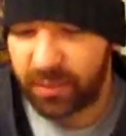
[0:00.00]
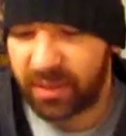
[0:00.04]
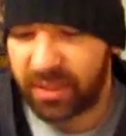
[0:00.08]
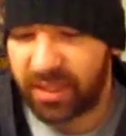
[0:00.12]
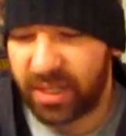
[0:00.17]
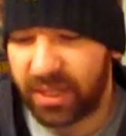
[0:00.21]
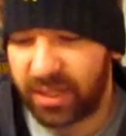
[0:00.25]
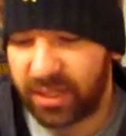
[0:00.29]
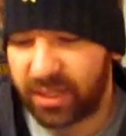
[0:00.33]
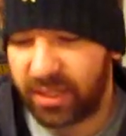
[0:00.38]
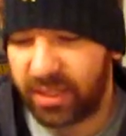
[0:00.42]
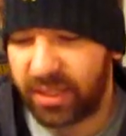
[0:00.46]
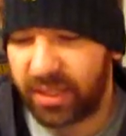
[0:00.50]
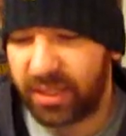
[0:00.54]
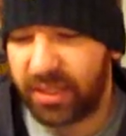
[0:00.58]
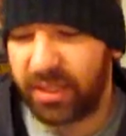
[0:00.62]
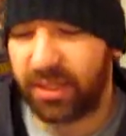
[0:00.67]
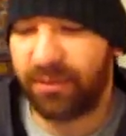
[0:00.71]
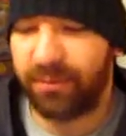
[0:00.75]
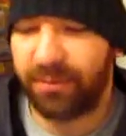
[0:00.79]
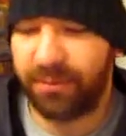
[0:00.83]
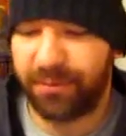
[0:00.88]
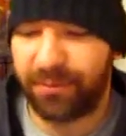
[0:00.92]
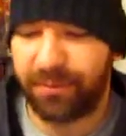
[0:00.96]
was actually
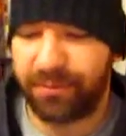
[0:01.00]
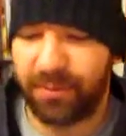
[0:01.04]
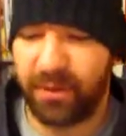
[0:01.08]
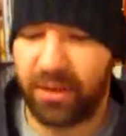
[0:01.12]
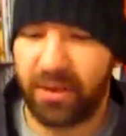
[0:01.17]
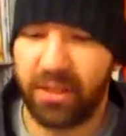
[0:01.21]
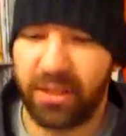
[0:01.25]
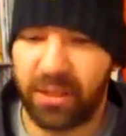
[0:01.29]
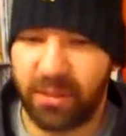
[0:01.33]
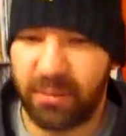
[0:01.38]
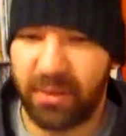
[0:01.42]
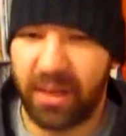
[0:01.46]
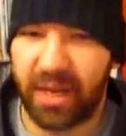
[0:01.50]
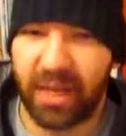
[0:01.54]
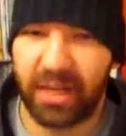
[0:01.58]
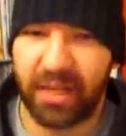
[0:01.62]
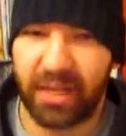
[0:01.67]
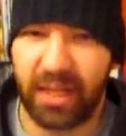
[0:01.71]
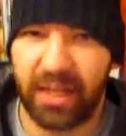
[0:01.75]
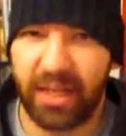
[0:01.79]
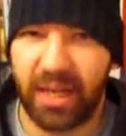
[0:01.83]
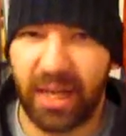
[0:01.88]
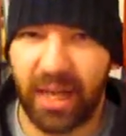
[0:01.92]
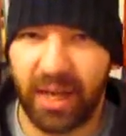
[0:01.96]
the first man
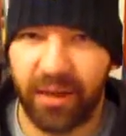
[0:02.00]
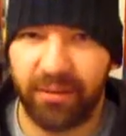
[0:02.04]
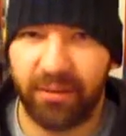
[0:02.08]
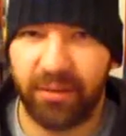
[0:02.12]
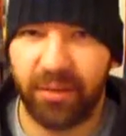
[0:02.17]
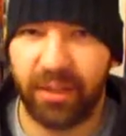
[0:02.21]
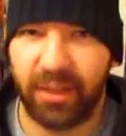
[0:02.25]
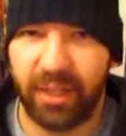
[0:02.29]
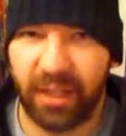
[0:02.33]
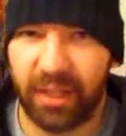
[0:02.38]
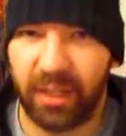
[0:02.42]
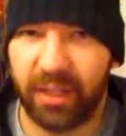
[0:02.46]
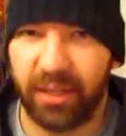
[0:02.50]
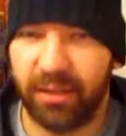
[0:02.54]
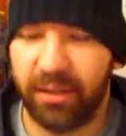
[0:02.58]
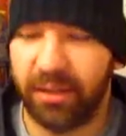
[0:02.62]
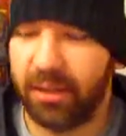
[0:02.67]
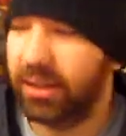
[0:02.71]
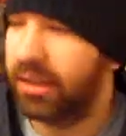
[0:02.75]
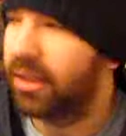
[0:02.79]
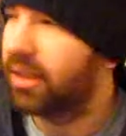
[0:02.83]
he would ever killed.